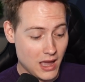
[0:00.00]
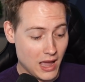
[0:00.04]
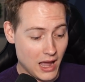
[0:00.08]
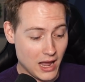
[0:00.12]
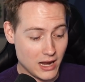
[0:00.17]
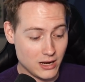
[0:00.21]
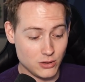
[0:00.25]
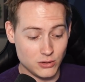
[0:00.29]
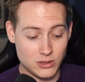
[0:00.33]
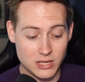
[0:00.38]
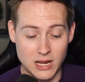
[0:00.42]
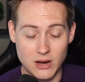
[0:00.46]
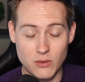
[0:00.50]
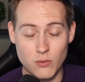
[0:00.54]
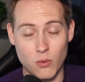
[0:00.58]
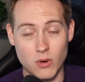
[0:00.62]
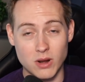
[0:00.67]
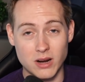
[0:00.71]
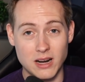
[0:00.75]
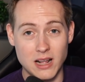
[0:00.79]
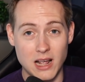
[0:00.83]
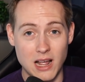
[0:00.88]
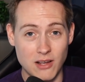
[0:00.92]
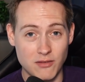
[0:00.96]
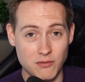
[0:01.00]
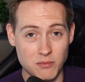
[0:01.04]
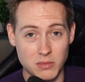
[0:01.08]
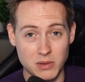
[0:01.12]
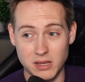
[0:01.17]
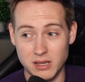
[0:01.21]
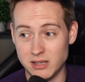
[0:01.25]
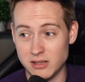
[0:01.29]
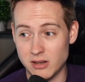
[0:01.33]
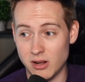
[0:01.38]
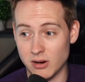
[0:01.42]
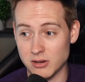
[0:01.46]
and you take one and a half
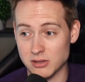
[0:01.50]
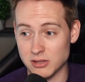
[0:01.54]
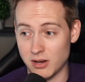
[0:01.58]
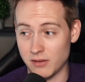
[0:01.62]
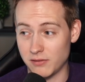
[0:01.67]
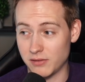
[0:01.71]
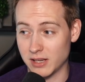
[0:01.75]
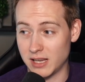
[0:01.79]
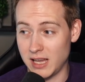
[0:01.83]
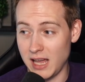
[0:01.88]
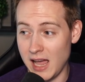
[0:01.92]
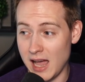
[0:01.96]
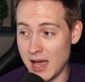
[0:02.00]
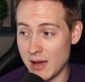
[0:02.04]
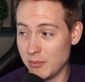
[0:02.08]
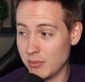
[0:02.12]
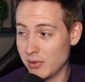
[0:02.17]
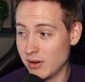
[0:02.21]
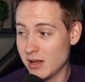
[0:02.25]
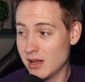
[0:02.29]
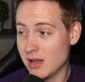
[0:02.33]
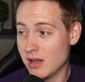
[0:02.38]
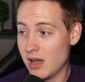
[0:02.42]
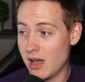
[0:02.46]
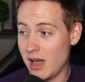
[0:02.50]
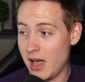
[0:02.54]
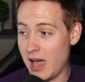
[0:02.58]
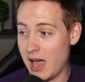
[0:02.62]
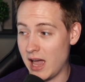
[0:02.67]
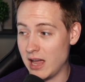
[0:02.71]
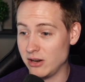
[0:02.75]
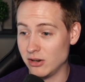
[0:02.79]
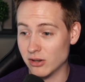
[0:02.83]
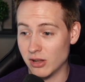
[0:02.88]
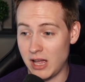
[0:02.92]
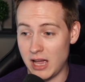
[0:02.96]
million dollars off the cap,
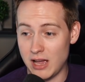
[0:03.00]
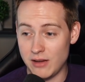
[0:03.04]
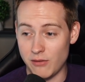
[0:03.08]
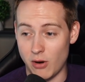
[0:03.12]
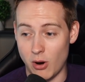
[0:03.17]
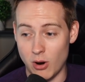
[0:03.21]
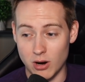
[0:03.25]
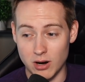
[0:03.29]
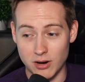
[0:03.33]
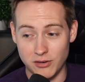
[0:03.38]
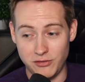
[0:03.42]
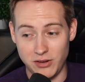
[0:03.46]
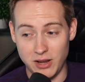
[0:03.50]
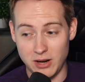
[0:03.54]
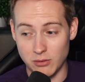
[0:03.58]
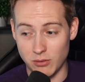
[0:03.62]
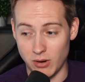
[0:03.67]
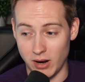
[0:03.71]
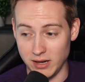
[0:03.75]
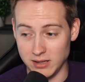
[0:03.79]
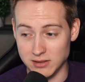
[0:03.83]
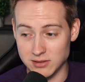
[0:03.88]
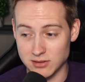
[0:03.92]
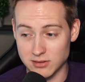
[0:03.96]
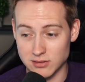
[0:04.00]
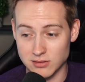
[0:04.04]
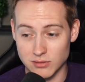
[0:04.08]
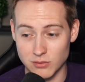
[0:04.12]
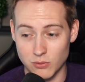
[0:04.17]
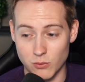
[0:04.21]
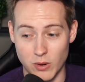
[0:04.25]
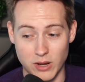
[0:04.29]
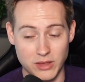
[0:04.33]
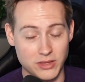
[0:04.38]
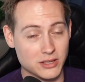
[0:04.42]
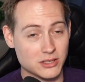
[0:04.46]
and you'll have R F A rights
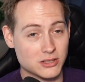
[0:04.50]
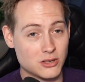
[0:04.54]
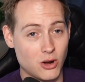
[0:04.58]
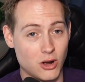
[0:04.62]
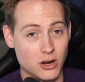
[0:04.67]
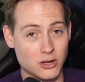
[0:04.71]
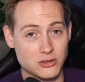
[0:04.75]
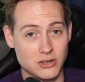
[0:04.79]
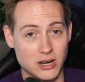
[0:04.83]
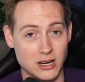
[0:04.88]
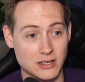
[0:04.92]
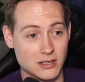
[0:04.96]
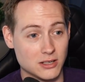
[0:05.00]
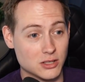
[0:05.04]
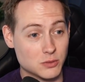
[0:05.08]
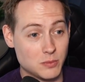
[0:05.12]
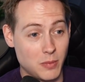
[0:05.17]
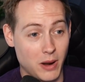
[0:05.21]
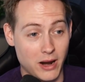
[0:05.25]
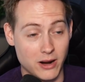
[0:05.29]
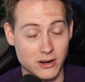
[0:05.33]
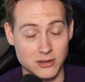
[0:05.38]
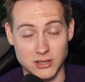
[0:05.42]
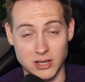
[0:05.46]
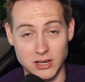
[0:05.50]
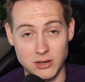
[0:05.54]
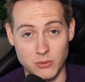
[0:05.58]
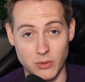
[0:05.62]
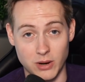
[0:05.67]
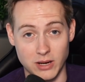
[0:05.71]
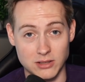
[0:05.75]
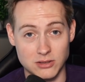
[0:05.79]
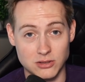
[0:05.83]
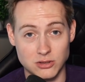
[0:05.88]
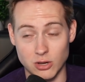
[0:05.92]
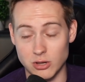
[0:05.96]
when this contract expires
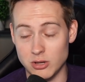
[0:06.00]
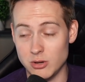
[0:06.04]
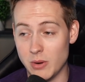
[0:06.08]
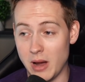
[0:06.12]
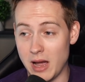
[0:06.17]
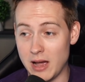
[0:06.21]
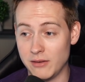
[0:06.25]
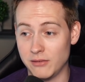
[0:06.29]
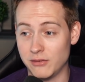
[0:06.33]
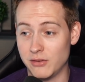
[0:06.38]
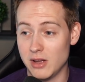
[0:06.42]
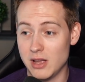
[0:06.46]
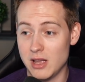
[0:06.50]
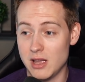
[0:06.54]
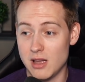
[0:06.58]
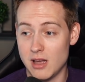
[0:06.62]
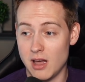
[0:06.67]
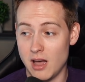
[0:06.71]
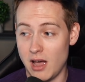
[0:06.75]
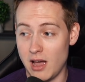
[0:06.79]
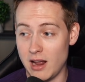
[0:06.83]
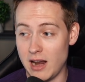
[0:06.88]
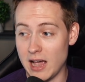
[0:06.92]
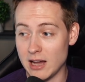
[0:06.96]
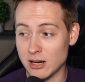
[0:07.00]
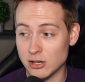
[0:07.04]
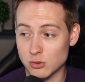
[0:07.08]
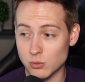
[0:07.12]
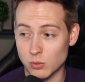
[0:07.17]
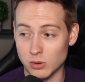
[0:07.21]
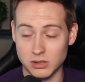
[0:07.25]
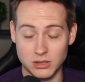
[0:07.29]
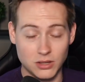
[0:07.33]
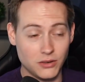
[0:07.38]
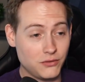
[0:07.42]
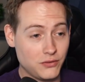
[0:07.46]
anyway. So you have an
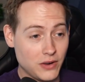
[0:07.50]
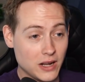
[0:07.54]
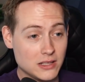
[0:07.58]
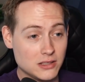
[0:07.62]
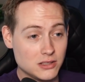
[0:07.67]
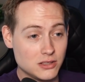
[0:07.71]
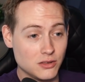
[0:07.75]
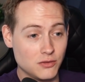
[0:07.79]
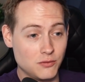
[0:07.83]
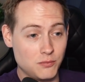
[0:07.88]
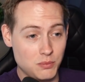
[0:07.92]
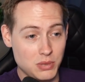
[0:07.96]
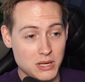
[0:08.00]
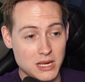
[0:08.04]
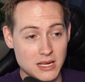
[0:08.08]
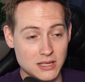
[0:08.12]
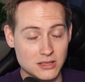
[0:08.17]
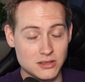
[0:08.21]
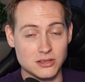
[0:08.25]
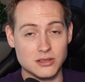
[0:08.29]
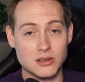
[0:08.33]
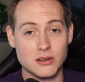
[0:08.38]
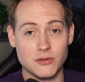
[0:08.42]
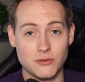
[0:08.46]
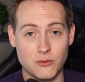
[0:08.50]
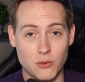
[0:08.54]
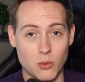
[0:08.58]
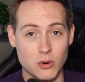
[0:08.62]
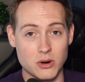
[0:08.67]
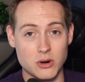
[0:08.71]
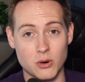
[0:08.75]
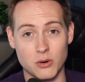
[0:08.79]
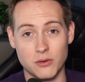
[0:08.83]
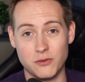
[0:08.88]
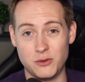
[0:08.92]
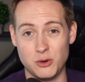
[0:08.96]
actual defensive piece for
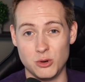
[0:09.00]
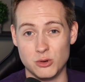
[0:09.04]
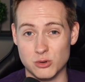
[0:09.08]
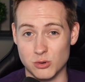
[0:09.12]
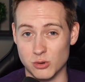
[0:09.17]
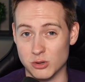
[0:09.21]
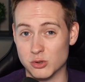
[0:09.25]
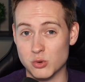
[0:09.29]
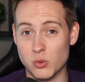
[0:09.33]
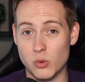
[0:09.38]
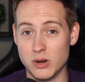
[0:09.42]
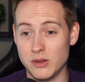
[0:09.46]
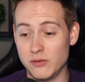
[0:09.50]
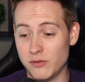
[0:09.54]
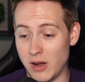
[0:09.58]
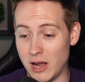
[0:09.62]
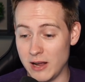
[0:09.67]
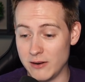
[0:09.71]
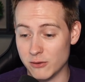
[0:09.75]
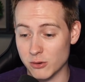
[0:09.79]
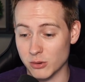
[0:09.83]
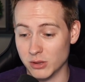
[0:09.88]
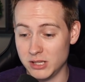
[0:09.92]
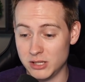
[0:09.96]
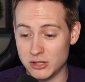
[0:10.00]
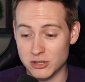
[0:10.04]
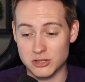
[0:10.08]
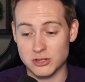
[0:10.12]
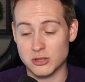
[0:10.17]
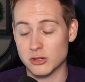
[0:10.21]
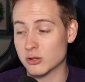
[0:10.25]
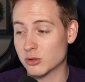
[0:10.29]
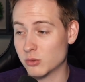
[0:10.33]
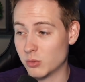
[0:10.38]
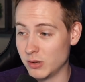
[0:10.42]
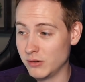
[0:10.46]
your future. A twenty-five-year-old, he just
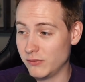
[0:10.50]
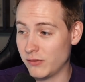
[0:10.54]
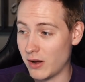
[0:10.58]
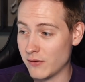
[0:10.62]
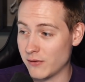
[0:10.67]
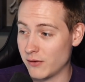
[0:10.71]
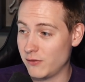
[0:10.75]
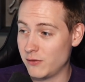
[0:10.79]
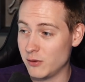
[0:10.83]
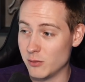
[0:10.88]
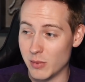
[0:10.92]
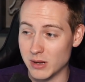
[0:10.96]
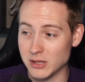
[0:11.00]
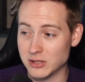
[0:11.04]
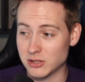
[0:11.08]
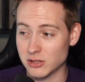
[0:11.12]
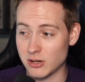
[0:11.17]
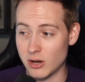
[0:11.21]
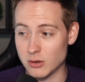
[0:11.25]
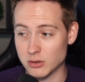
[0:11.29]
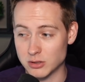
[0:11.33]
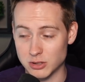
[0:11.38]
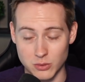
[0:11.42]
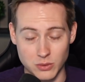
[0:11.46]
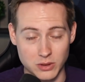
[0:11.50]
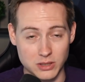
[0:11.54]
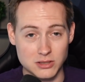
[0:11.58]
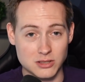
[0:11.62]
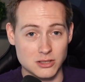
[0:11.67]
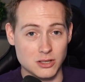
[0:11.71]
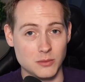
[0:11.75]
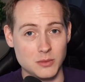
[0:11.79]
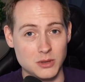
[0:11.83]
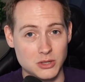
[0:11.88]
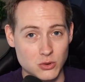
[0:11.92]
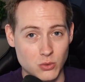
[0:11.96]
turned twenty-five a few months ago, so he'll
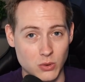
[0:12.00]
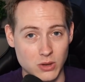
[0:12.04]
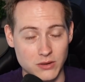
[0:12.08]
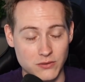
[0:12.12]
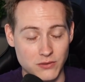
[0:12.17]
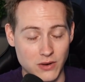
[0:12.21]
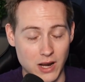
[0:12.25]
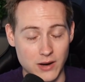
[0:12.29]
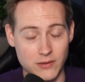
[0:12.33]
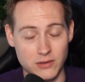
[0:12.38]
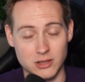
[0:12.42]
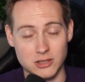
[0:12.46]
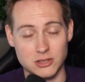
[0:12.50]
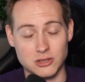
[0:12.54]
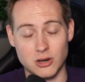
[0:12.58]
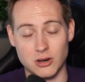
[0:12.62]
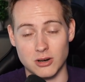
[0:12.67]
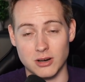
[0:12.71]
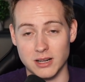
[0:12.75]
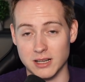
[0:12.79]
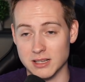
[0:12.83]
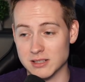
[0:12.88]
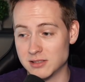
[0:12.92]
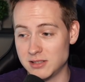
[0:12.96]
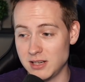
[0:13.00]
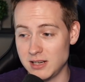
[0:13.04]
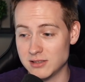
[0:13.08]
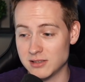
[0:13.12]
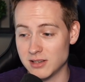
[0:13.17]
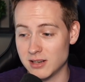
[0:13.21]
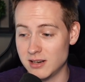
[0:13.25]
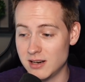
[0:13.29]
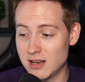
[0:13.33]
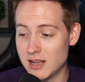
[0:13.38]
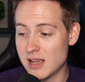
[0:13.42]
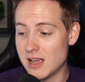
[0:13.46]
still be twenty-five at the start of next
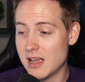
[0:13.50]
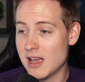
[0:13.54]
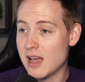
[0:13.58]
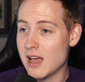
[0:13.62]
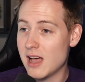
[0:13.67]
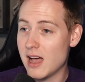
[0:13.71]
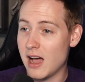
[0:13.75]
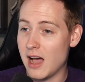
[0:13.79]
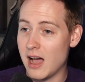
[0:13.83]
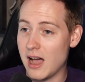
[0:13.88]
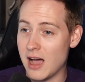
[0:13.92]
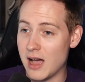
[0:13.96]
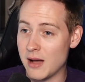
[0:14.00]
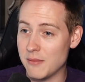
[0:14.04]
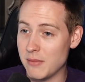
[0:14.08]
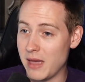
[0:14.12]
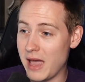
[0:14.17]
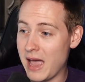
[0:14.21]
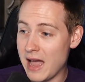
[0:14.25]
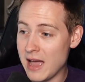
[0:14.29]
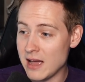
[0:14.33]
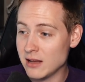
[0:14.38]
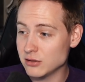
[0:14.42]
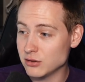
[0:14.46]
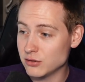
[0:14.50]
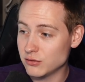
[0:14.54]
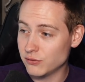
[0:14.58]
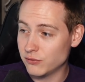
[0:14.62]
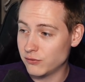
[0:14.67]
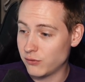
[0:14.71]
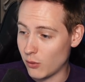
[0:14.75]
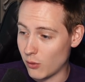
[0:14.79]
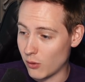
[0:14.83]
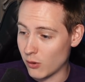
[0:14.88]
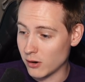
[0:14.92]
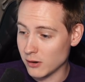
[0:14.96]
season. Um, as
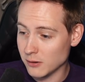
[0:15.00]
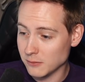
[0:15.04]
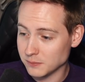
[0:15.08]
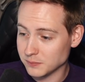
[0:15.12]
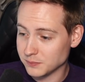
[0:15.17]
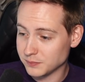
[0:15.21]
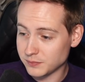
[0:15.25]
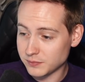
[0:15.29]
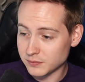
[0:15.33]
for